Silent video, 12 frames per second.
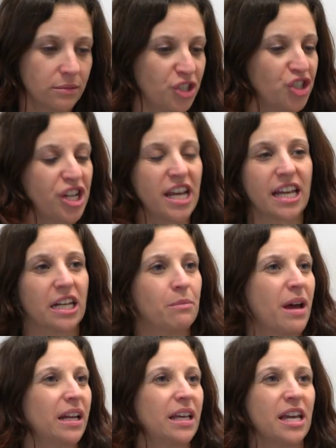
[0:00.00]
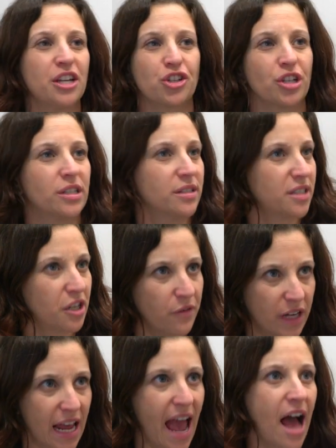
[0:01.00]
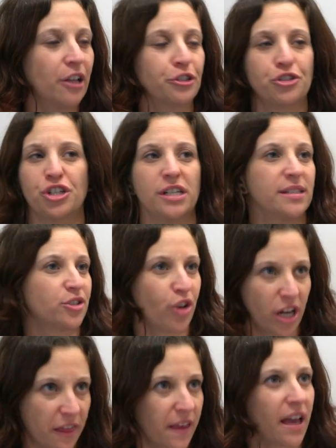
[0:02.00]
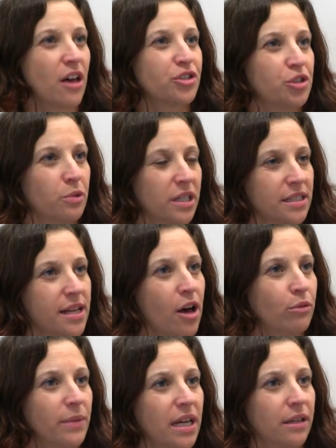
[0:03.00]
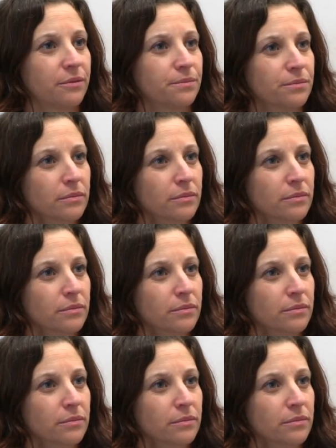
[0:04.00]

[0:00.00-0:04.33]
Do you take any medications? Do you have any allergies? Is there anything else you want to tell me?